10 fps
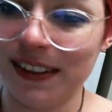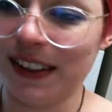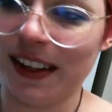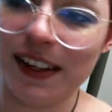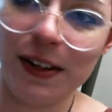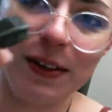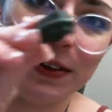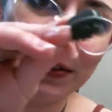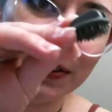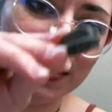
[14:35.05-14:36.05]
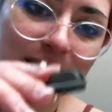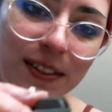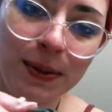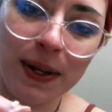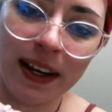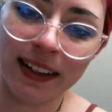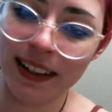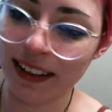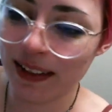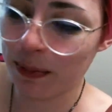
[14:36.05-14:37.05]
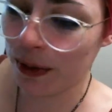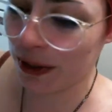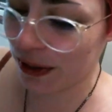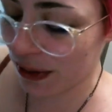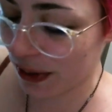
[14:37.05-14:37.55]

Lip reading: then you use this doodad to push through,